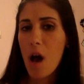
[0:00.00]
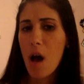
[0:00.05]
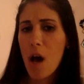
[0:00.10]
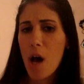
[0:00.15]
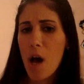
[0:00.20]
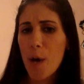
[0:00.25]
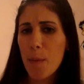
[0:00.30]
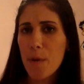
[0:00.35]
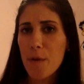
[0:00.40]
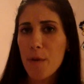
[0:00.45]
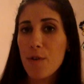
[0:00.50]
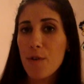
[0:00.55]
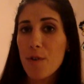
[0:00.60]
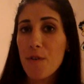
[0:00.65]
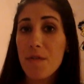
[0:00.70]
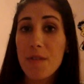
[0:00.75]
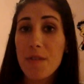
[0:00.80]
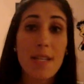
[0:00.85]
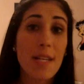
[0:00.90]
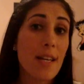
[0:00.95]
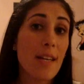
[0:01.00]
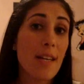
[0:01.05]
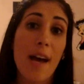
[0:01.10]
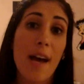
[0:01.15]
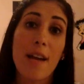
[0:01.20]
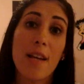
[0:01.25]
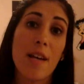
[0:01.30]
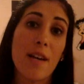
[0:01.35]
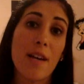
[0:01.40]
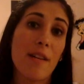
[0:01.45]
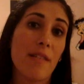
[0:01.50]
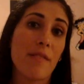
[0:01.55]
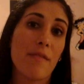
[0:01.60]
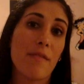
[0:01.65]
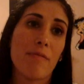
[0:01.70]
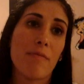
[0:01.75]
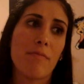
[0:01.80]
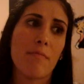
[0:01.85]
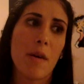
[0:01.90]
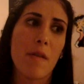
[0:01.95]
If you've seen any
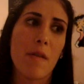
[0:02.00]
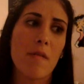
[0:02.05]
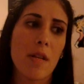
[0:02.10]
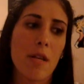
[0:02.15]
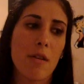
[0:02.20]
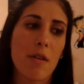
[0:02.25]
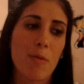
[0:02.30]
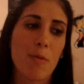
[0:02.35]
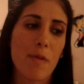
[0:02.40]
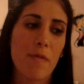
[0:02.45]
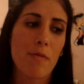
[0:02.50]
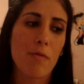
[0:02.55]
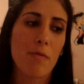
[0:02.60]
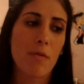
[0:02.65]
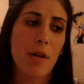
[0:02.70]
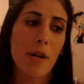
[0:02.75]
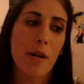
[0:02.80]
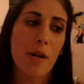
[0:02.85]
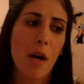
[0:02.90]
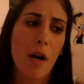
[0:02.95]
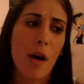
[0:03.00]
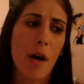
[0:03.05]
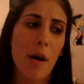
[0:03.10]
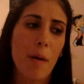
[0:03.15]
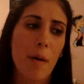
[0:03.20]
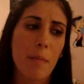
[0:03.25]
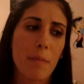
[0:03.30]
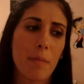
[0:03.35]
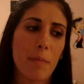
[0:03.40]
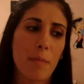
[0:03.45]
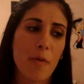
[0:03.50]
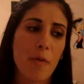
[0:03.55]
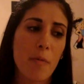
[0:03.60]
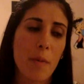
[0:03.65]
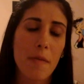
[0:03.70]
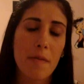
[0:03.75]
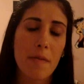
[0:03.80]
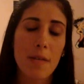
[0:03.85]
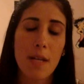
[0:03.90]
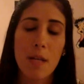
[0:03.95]
of my videos before, you
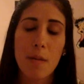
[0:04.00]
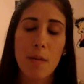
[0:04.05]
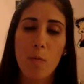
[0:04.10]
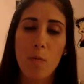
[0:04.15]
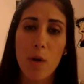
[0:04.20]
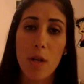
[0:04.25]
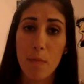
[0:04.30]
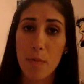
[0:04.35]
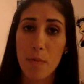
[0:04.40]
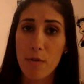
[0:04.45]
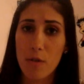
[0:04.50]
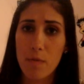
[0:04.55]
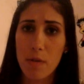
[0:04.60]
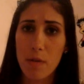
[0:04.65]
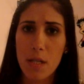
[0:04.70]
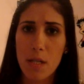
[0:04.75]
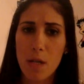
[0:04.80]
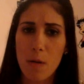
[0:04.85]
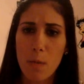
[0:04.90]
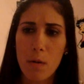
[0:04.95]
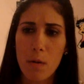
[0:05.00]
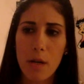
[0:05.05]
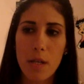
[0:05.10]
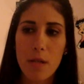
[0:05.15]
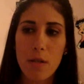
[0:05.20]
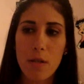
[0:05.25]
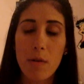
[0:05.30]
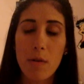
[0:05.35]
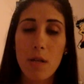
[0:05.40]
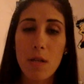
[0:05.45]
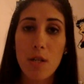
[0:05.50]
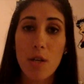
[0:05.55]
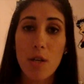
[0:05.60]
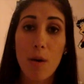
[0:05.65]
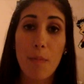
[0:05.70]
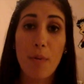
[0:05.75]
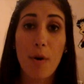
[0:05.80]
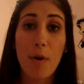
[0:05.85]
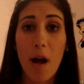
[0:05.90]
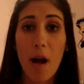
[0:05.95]
might have seen one of the most recent ones was
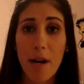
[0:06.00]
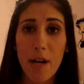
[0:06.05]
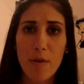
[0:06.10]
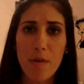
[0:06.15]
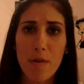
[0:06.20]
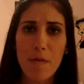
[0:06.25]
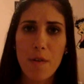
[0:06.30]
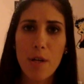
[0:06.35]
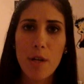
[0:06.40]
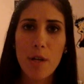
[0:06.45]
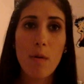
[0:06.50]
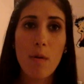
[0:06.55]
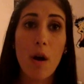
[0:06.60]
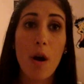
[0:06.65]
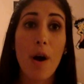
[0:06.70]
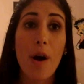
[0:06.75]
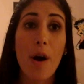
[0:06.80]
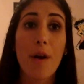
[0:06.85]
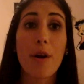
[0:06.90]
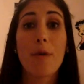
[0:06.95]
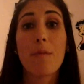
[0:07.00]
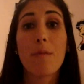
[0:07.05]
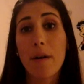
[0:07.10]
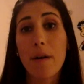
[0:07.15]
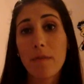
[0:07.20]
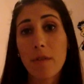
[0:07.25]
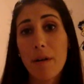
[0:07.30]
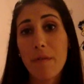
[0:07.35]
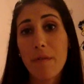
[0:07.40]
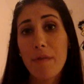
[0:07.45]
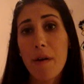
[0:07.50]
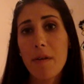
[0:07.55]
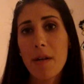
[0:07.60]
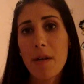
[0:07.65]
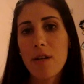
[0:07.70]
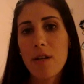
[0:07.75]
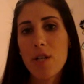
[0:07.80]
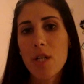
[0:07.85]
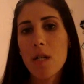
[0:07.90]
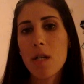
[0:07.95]
a product review on a Revlon
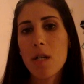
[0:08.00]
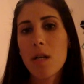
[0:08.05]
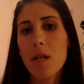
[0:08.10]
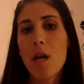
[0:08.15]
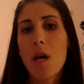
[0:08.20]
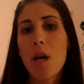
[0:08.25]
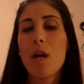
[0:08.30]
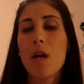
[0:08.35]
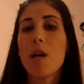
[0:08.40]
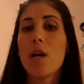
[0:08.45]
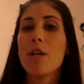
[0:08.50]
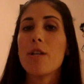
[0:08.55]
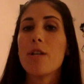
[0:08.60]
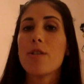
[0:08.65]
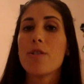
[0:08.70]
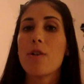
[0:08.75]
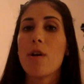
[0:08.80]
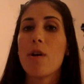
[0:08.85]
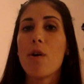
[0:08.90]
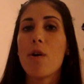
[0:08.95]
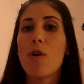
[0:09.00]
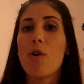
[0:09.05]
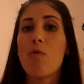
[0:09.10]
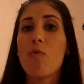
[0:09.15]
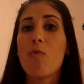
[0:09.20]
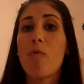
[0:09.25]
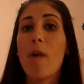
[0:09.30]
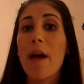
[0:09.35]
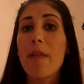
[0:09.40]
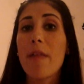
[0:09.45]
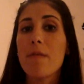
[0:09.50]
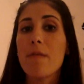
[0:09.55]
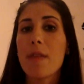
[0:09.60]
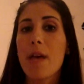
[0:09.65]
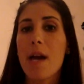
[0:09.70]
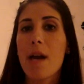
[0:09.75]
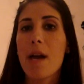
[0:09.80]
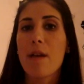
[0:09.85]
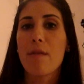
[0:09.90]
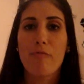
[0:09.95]
foundation. So rather
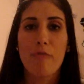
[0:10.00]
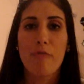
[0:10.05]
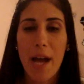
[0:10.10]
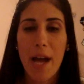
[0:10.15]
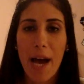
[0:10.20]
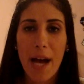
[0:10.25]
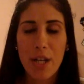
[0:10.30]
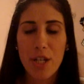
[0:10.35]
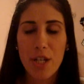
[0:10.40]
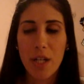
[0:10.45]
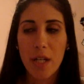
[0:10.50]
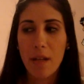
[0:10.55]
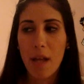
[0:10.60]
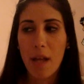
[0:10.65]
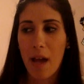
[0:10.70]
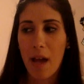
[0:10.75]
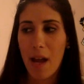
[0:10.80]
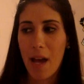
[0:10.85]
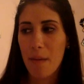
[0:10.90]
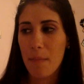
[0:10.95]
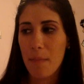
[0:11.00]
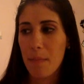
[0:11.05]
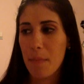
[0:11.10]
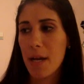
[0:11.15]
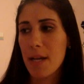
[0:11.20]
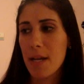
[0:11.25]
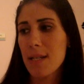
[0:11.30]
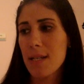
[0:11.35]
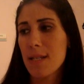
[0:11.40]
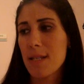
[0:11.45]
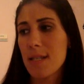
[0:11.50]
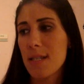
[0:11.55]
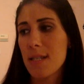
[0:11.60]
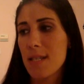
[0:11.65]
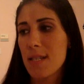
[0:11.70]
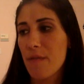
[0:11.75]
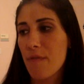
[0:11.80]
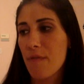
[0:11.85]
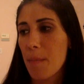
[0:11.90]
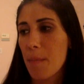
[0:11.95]
than rehashing that, I picked a
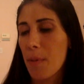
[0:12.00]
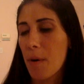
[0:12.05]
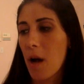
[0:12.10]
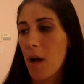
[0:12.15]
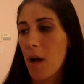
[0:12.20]
different